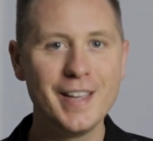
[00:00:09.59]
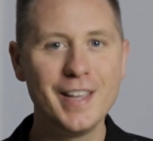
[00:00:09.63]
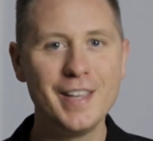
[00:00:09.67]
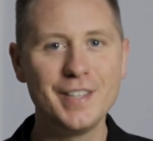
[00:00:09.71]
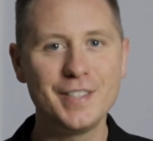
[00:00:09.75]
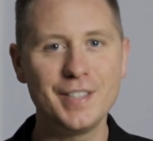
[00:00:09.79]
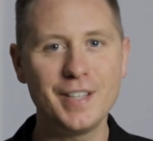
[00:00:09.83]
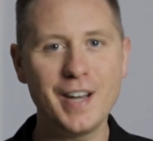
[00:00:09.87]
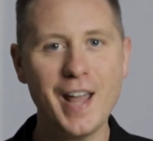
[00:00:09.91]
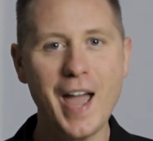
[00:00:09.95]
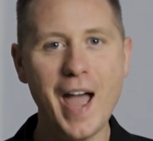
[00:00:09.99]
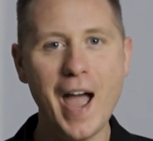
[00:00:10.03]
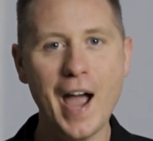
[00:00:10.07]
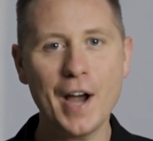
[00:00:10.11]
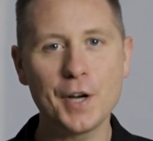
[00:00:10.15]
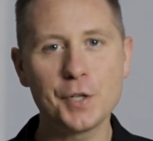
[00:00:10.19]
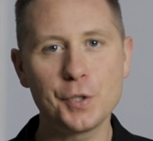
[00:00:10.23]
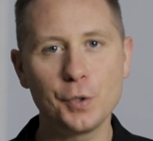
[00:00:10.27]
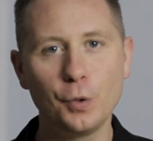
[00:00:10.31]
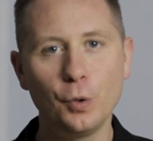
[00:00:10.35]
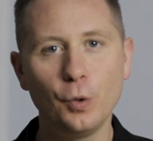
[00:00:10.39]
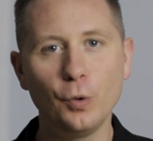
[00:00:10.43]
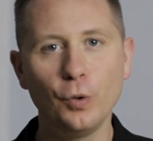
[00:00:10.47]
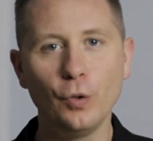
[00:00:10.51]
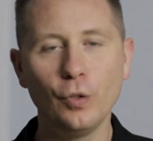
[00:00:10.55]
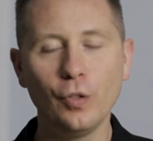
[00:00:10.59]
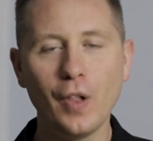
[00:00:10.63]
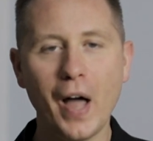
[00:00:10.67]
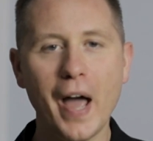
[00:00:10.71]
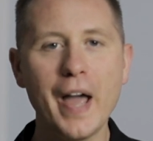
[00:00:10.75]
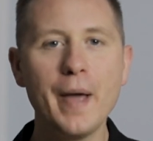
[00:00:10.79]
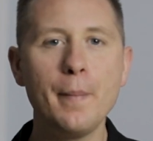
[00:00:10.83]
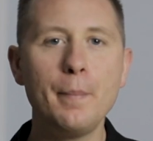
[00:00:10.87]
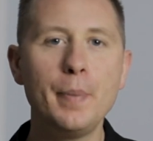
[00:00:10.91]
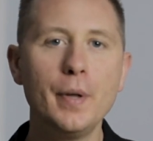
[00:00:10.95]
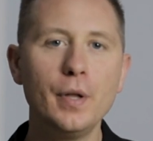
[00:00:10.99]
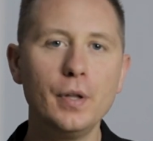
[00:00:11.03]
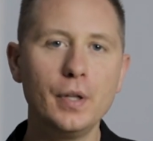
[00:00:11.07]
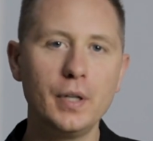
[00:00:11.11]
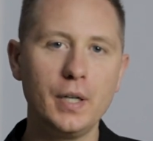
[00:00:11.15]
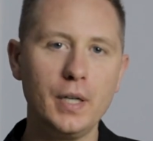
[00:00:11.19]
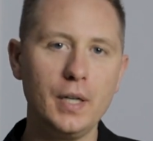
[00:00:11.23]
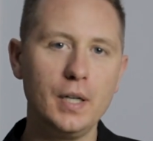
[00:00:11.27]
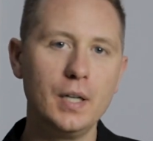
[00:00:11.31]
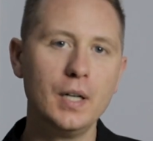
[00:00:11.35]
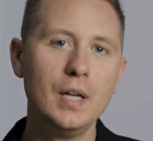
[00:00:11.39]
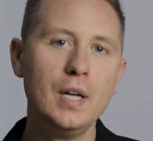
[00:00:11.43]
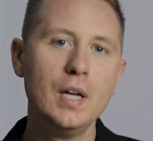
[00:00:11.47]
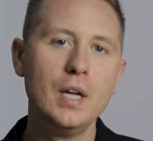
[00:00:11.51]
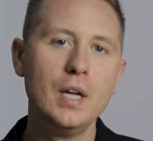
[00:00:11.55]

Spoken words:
is an actual liability.